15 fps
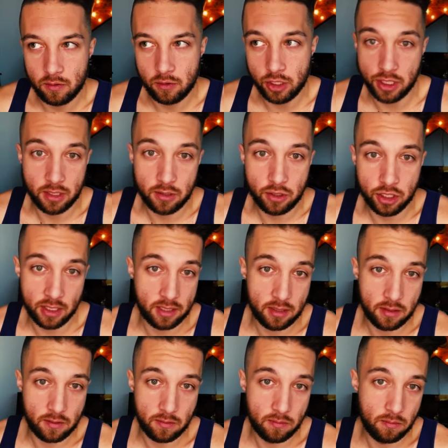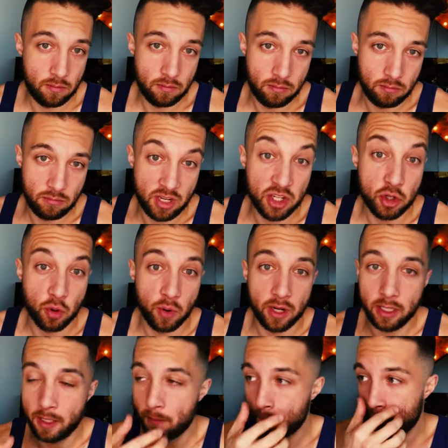Just
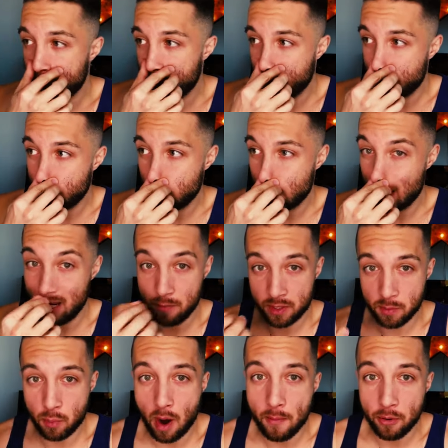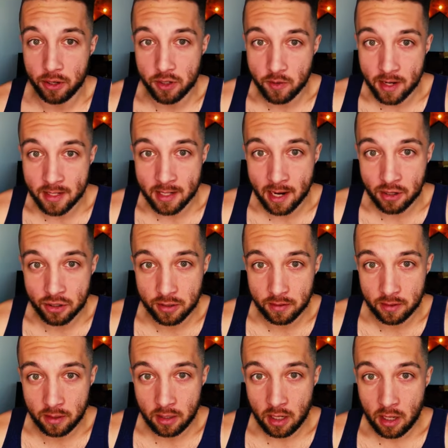historically, it was a property
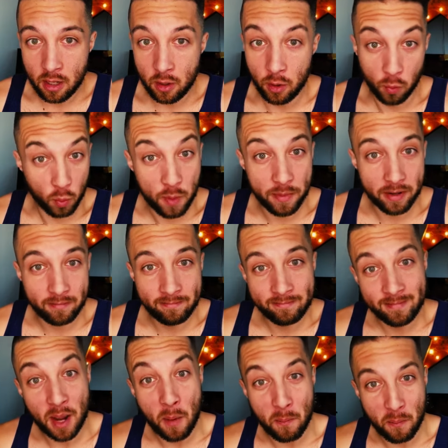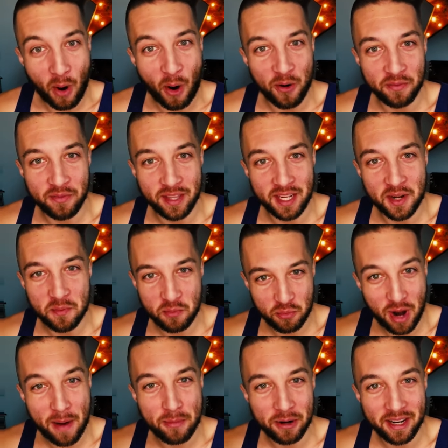transaction. The woman, part of the
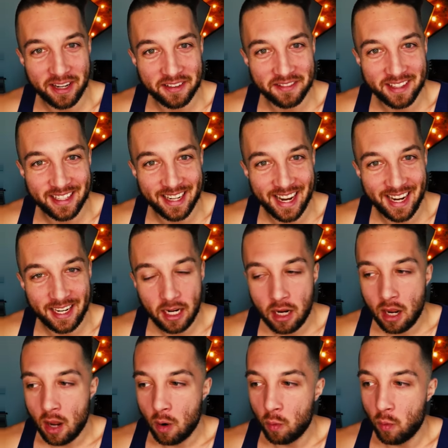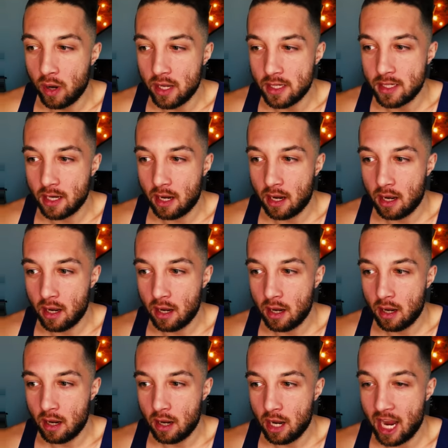property of the day, was
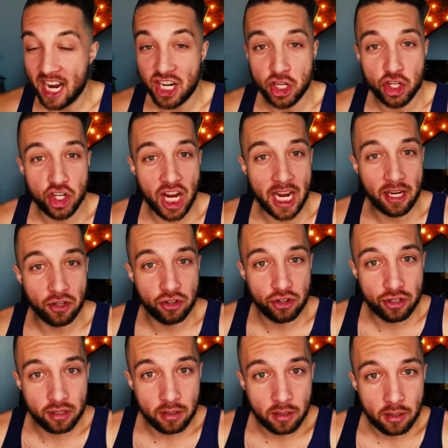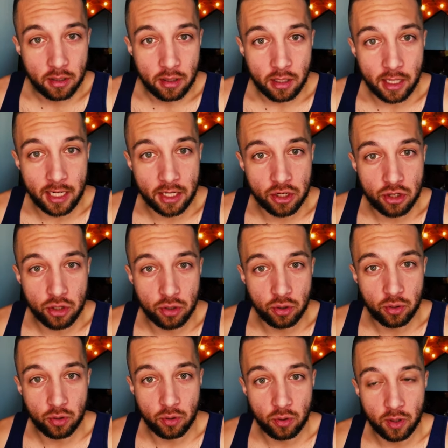exchanged
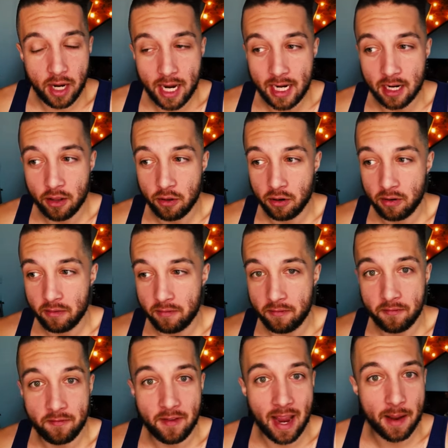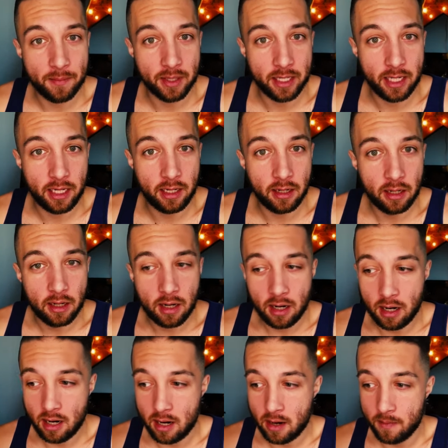into another family
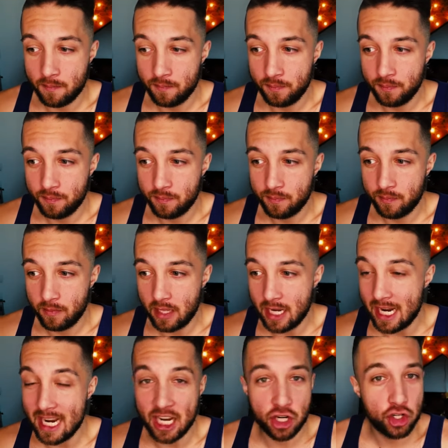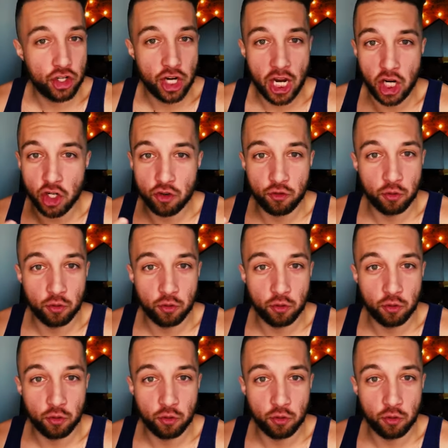in exchange